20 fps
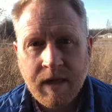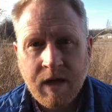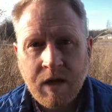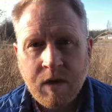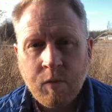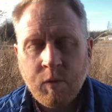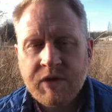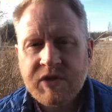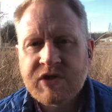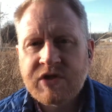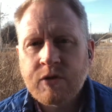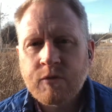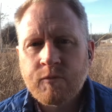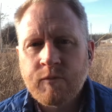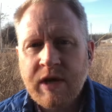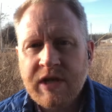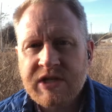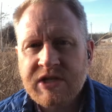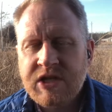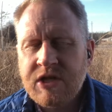was to
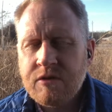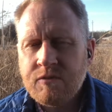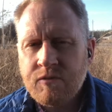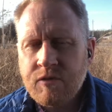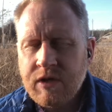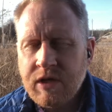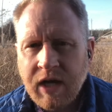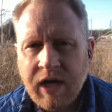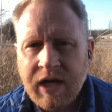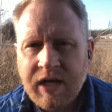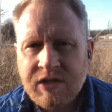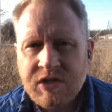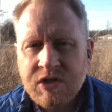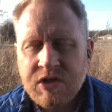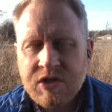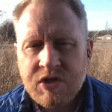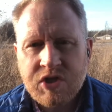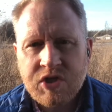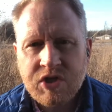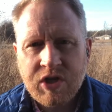rescue not
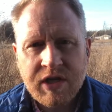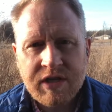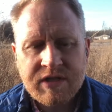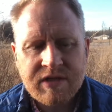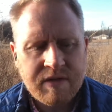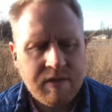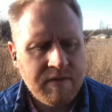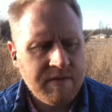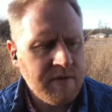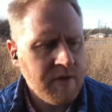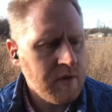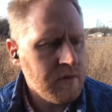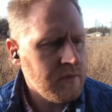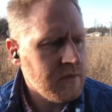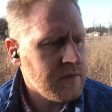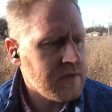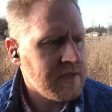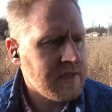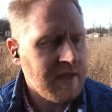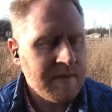just
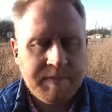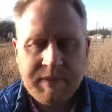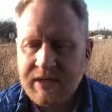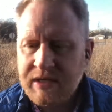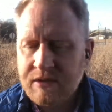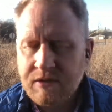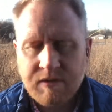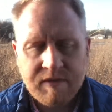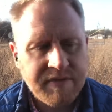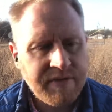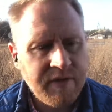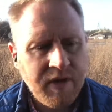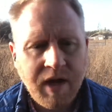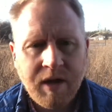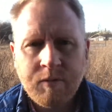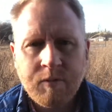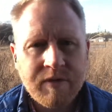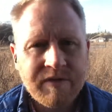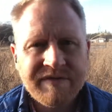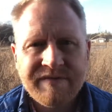those that Peter
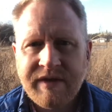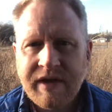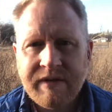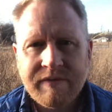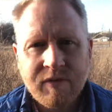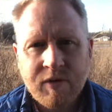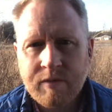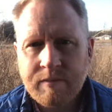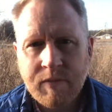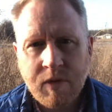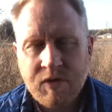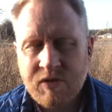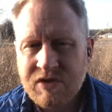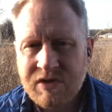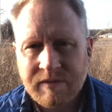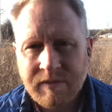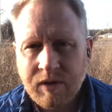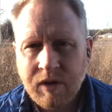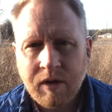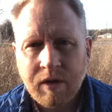thought were favored most
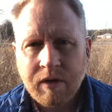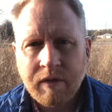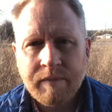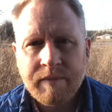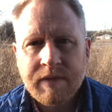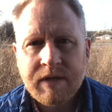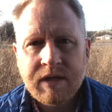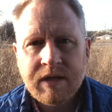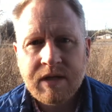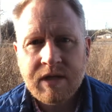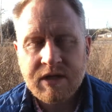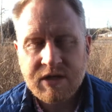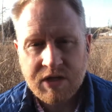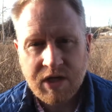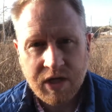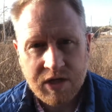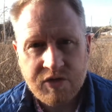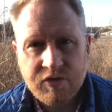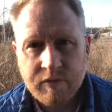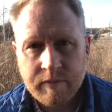of all, his
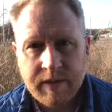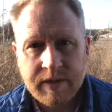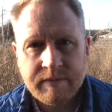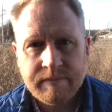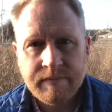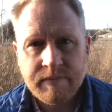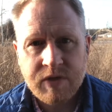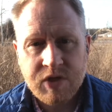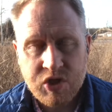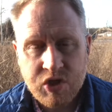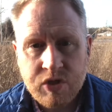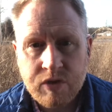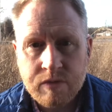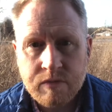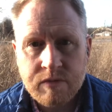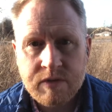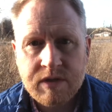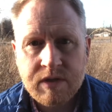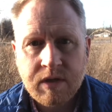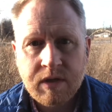countrymen, the
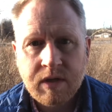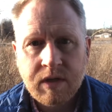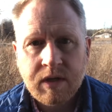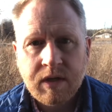Jews,